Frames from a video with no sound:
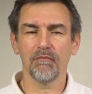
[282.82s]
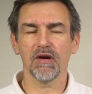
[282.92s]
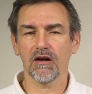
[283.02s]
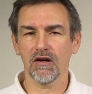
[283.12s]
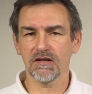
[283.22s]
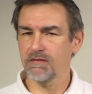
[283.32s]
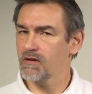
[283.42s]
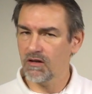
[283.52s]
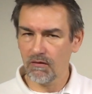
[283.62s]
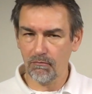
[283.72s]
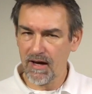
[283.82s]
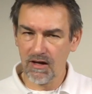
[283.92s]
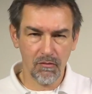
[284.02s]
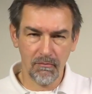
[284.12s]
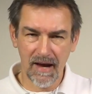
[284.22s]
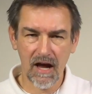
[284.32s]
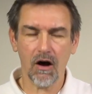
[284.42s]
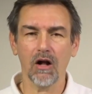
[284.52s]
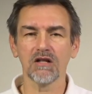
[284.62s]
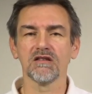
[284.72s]
because you may
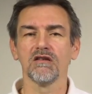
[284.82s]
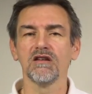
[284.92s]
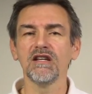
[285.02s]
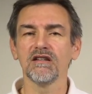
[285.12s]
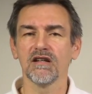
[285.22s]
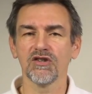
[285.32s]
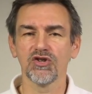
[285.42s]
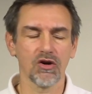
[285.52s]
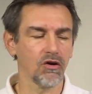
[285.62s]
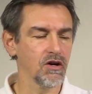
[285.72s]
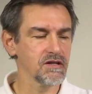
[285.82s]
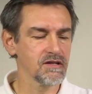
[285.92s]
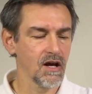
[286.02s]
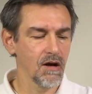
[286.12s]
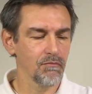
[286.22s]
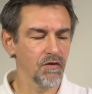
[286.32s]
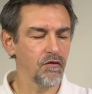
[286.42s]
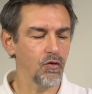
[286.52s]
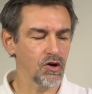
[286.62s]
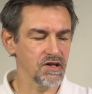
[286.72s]
also need an insurance
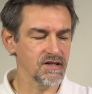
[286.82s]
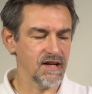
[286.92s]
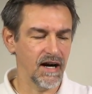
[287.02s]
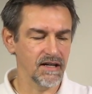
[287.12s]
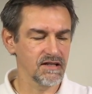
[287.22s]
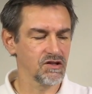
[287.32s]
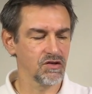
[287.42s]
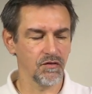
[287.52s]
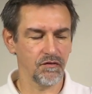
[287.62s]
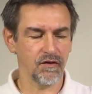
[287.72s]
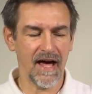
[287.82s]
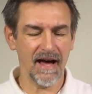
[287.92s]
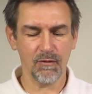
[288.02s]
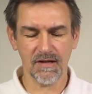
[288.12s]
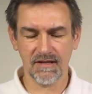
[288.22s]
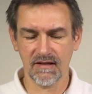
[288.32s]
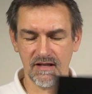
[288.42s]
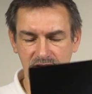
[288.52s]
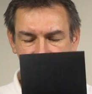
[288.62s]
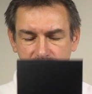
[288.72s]
before start to fly with
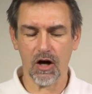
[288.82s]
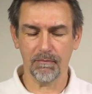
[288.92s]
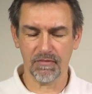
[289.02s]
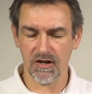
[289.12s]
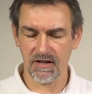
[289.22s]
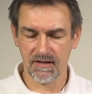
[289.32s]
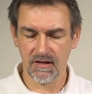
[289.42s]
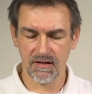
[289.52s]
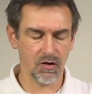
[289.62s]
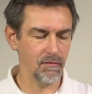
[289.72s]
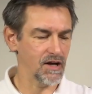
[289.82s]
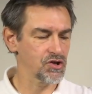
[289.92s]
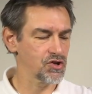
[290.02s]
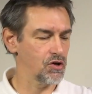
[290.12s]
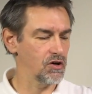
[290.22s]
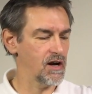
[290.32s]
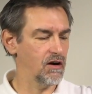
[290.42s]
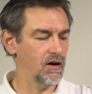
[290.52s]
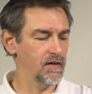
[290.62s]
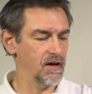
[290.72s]
these copters. So make sure
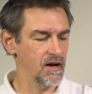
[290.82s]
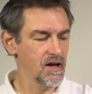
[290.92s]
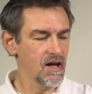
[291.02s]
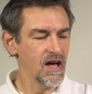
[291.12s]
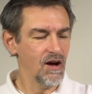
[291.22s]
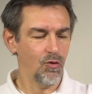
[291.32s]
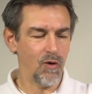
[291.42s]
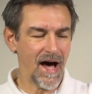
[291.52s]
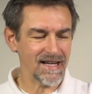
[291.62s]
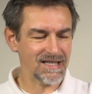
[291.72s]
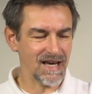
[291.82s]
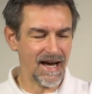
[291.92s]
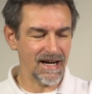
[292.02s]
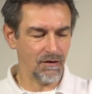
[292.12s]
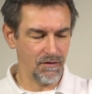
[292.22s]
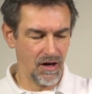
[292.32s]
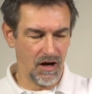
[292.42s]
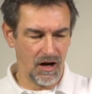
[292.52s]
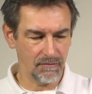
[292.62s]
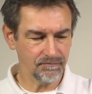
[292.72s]
you're on the right side of the
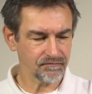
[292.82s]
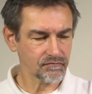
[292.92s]
law.